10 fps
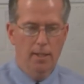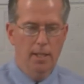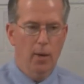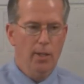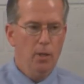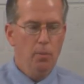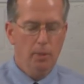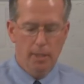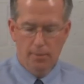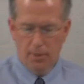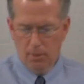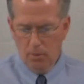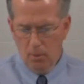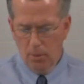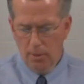Now, I don't believe that the
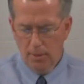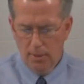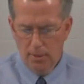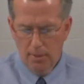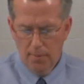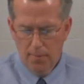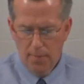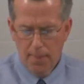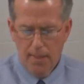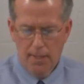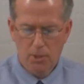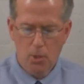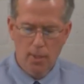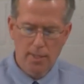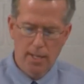Lord is
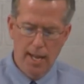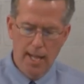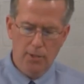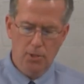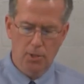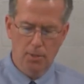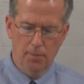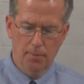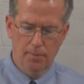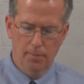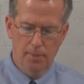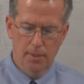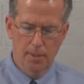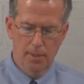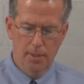going to answer,
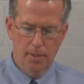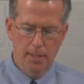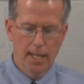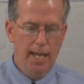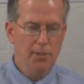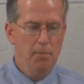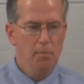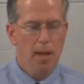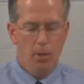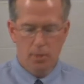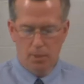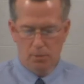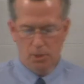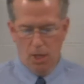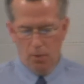He hasn't bound
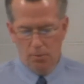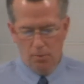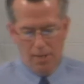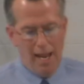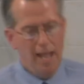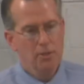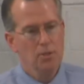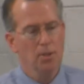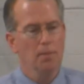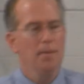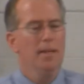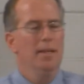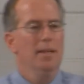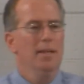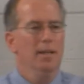Himself to answer
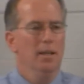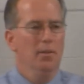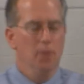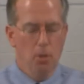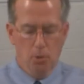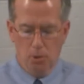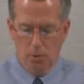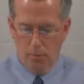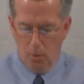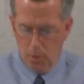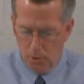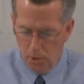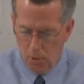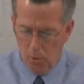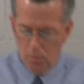uh, those, of course,
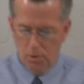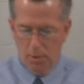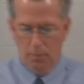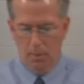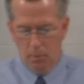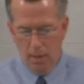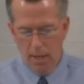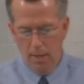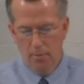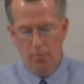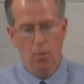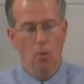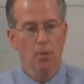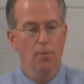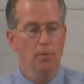who simply pray
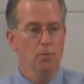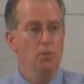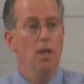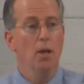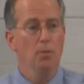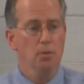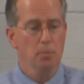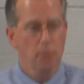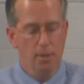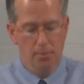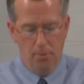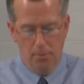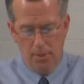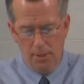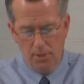for themselves and pray for the
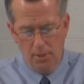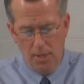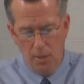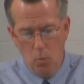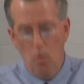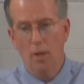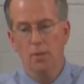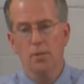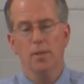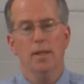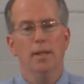things that they want